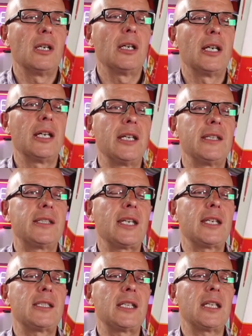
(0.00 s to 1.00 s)
It
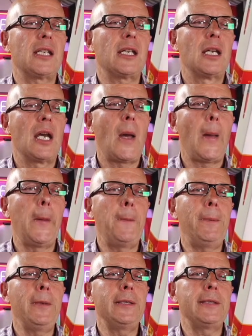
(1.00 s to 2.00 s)
says here,
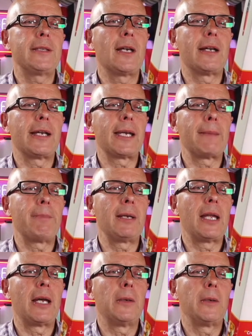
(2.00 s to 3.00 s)
open the dyer
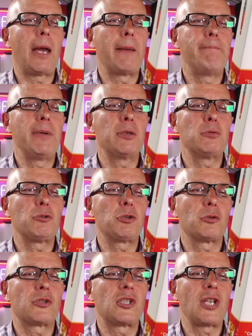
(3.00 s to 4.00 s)
below and build
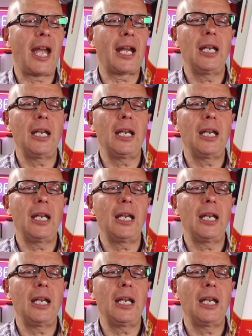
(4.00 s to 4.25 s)
your snack.